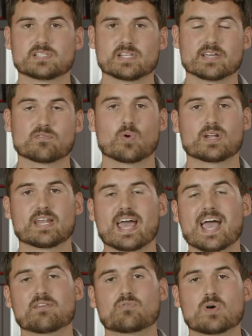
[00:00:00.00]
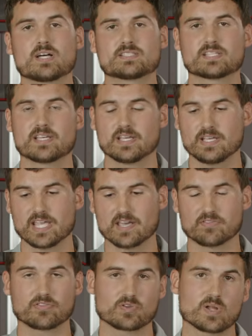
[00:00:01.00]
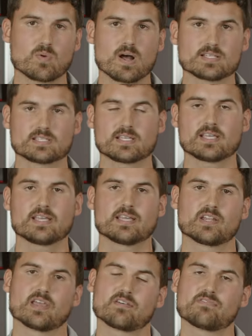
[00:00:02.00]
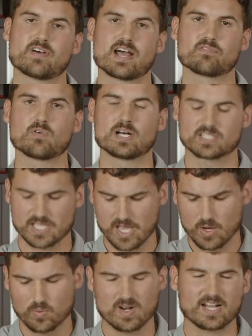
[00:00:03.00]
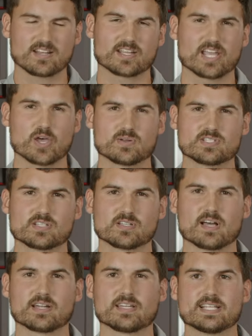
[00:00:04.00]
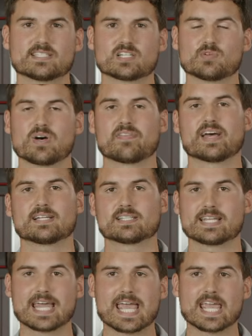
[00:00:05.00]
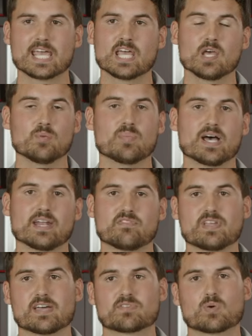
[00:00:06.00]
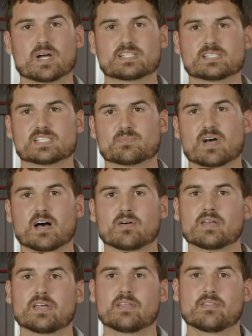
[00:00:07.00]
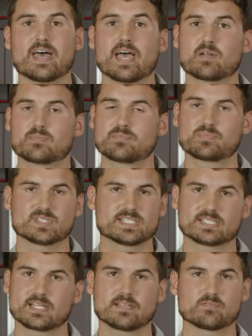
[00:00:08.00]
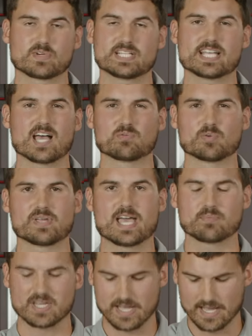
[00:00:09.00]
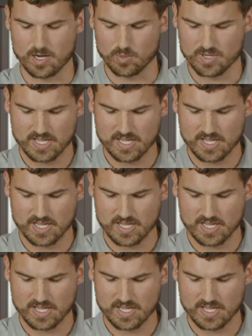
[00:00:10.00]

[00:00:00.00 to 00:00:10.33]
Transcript: You have 1.5 watts, you have 3 watts, and you have 5 watts. We're not going to go into a lot of detail about that today, but if you have questions about that, please reach out and we'll be happy to help.